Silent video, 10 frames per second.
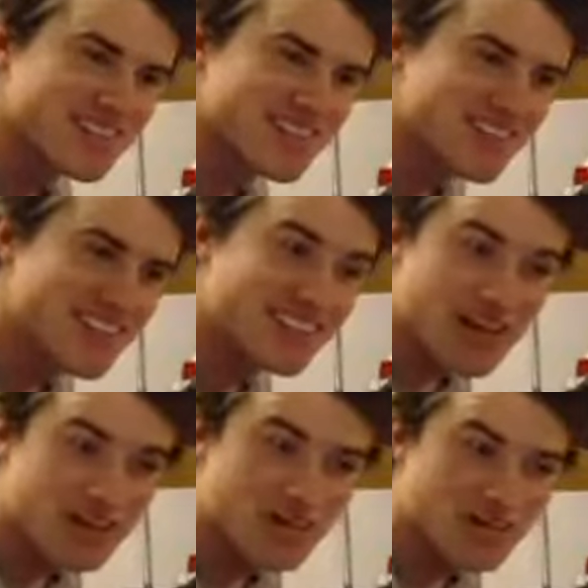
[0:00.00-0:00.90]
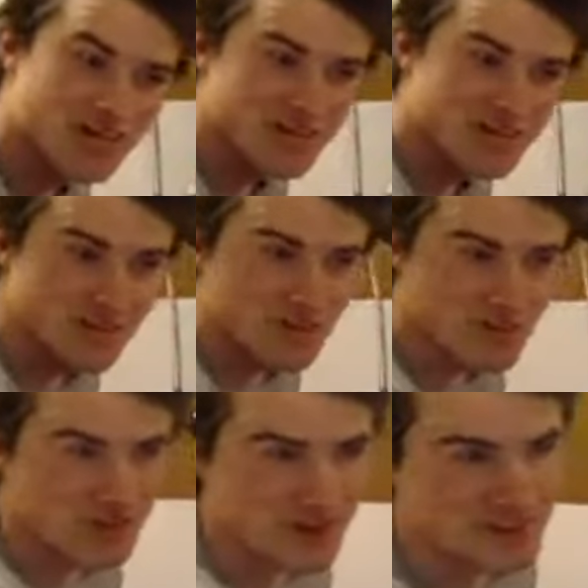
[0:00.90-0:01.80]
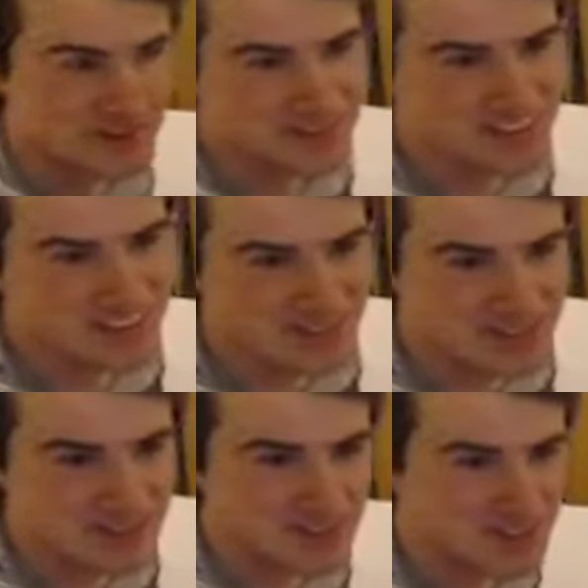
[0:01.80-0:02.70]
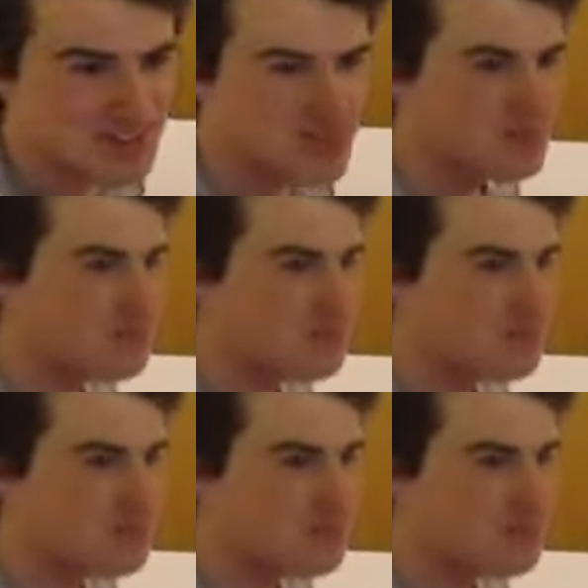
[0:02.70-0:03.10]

That's happened before, I know. I find it very funny, though.